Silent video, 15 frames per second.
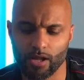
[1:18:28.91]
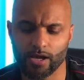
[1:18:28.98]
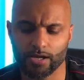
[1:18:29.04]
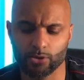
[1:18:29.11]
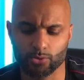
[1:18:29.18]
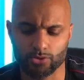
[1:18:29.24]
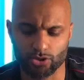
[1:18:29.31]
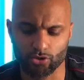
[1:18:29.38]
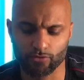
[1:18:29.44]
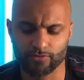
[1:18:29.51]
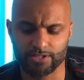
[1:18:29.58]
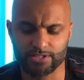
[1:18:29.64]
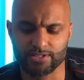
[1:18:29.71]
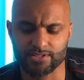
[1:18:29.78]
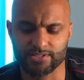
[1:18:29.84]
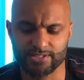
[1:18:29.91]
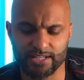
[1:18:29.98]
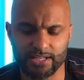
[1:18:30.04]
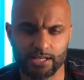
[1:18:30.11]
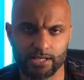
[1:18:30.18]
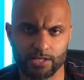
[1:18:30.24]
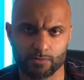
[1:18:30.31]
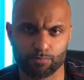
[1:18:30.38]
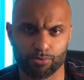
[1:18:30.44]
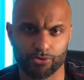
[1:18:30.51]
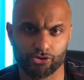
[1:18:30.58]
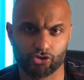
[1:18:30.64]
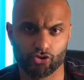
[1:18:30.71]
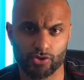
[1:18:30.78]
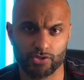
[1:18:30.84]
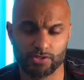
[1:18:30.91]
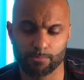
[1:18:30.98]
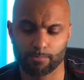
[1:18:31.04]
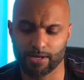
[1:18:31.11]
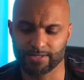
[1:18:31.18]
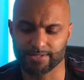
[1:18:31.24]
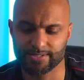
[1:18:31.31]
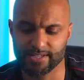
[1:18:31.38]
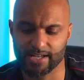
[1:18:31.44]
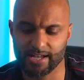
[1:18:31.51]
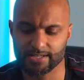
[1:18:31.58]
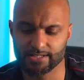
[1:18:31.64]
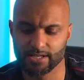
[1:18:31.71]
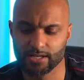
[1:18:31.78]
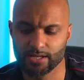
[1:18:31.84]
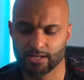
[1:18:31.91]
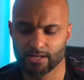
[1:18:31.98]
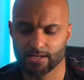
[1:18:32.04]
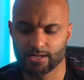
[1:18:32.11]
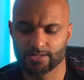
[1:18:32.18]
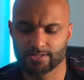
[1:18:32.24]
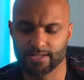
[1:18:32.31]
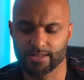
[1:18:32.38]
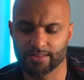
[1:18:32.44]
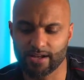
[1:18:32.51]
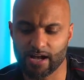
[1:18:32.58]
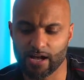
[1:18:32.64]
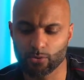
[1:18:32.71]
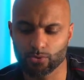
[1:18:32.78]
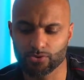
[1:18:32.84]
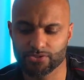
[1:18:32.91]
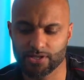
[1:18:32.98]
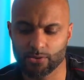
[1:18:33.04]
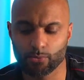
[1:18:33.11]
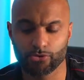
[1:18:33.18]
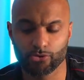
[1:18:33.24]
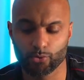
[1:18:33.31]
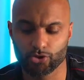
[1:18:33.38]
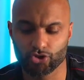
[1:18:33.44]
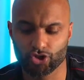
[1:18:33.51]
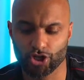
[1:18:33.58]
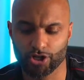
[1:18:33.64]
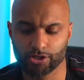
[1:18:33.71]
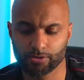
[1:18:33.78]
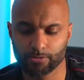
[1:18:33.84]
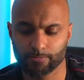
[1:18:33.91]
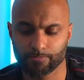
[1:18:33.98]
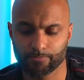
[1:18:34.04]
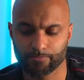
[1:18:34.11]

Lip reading: And it was lovely to see his brother Tristan by his side saying that I will sit with you in jail